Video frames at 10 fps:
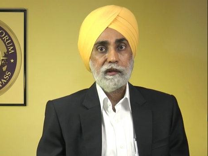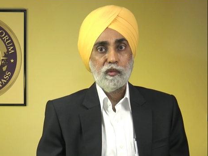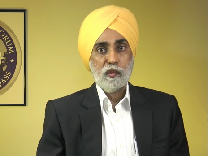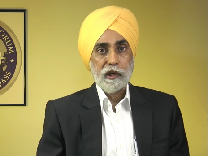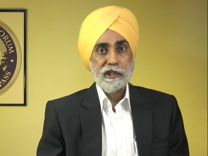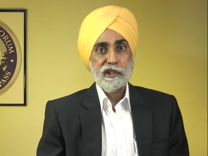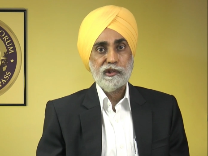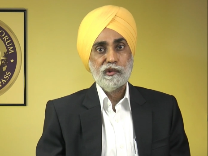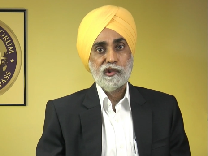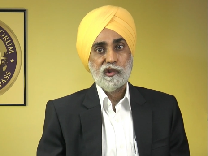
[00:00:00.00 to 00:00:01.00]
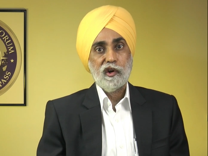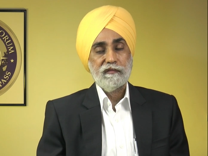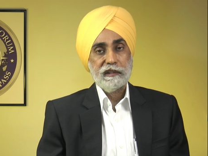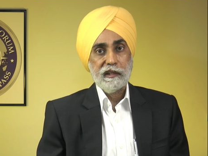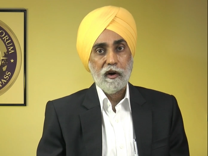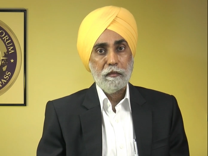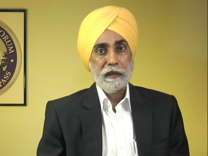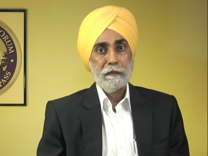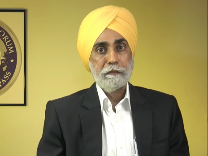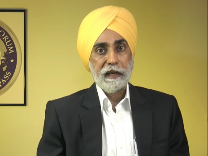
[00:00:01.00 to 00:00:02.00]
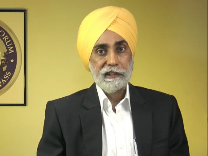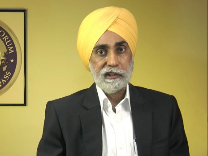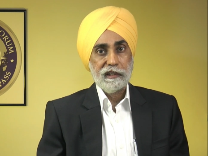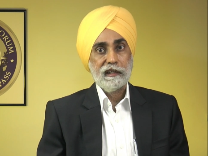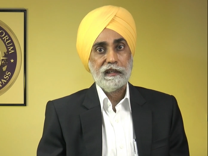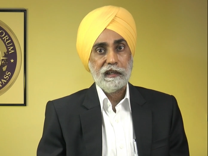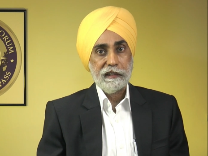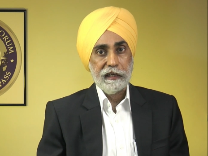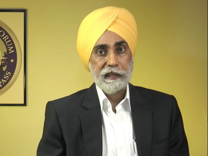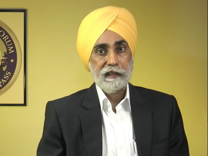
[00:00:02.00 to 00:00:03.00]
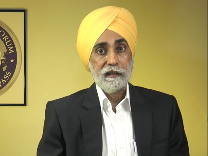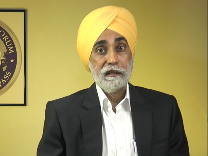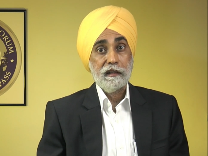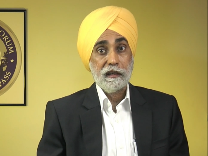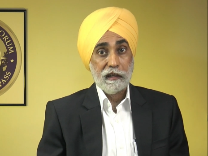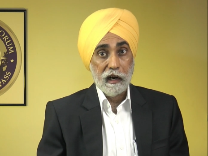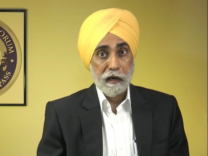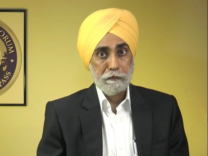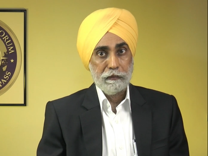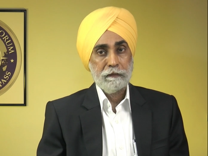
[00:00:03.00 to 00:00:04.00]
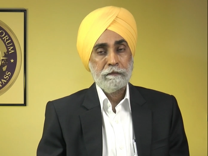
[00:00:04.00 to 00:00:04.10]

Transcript: virtues of the omnipresent Creator, Ram.